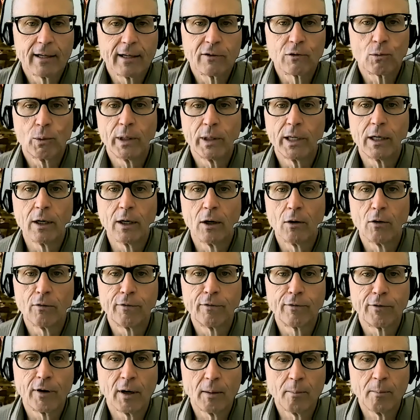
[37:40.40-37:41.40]
is we go
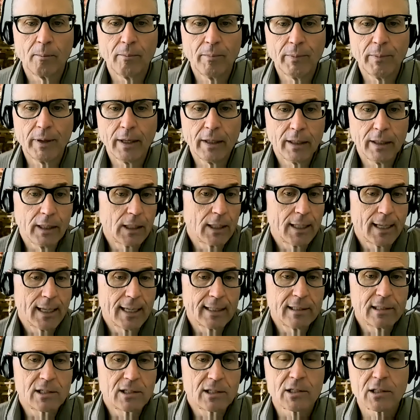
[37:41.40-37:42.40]
from in the
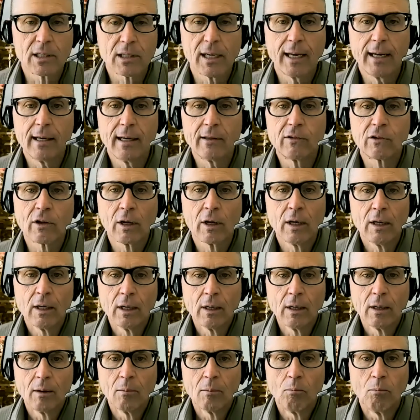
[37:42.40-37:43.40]
United States,
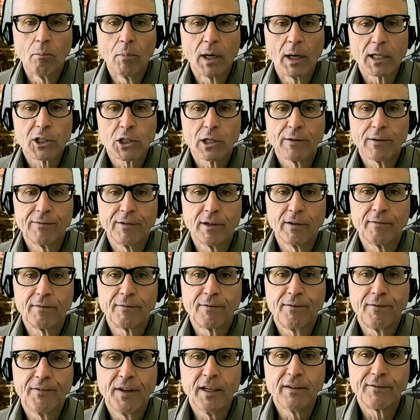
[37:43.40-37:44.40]
much of a
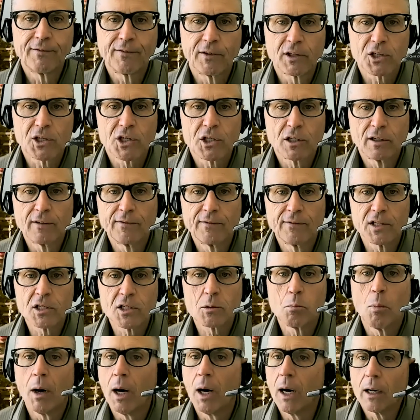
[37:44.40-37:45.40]
fee for service
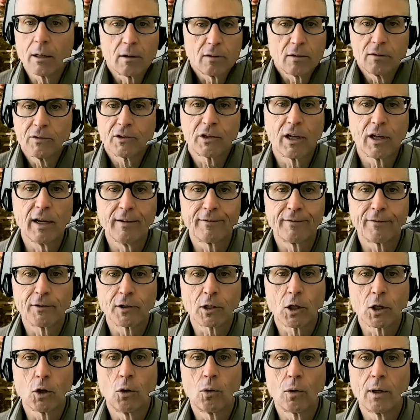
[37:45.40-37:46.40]
model, say for
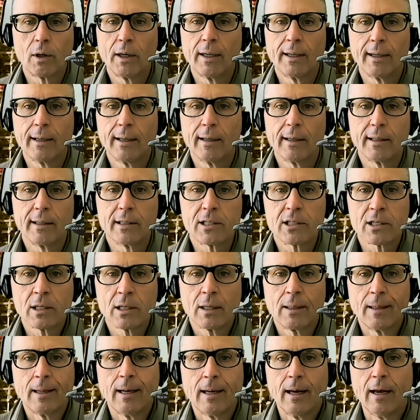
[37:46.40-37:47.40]
coronaries,
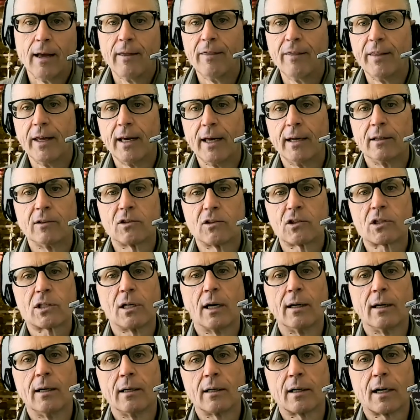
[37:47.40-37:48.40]
and then
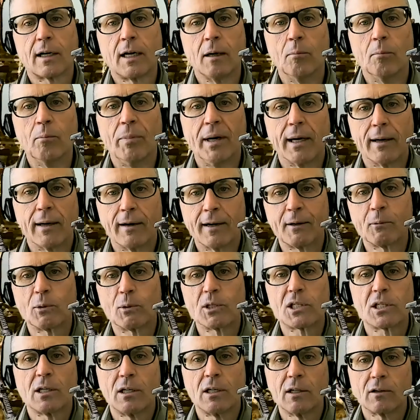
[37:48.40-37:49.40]
start comparing
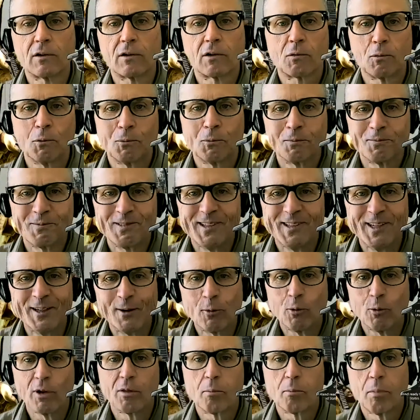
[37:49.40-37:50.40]
results you know
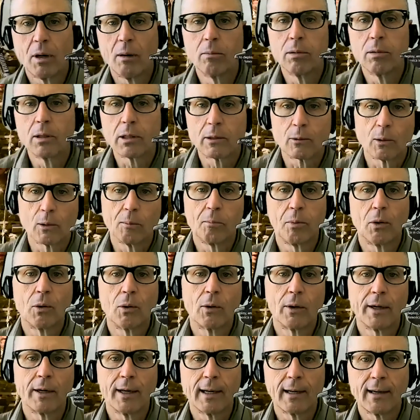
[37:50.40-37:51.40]
with public
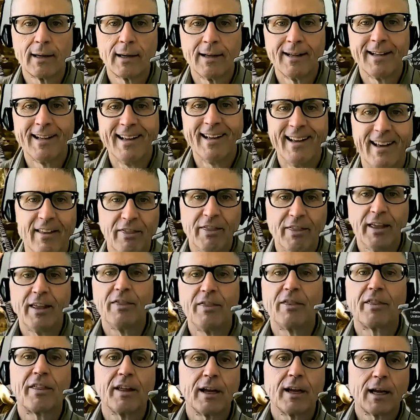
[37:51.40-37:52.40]
reporting and then
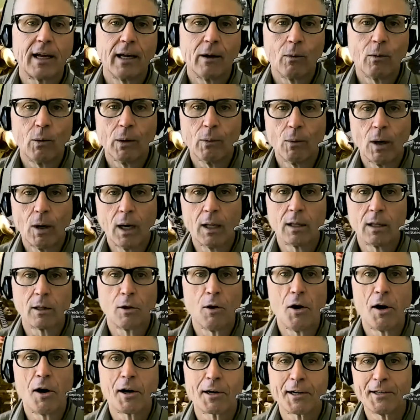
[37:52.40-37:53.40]
thinking we want
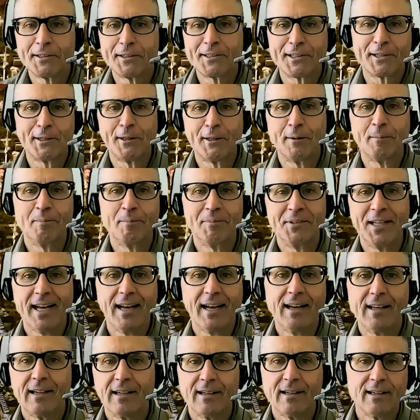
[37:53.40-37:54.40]
longer term
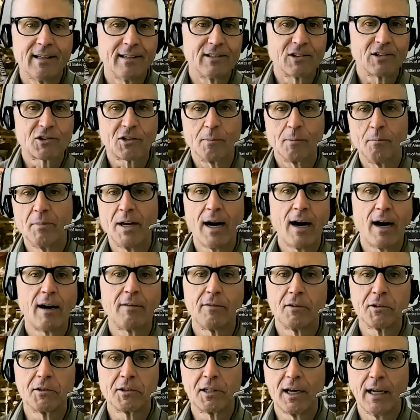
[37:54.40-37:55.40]
data and some
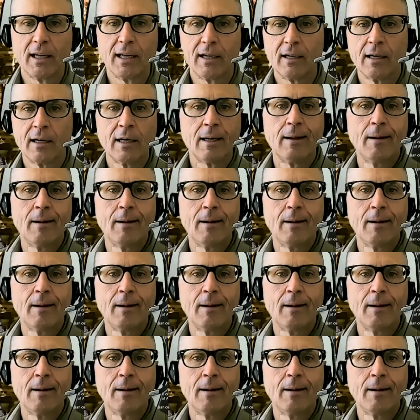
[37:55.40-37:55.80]
novel data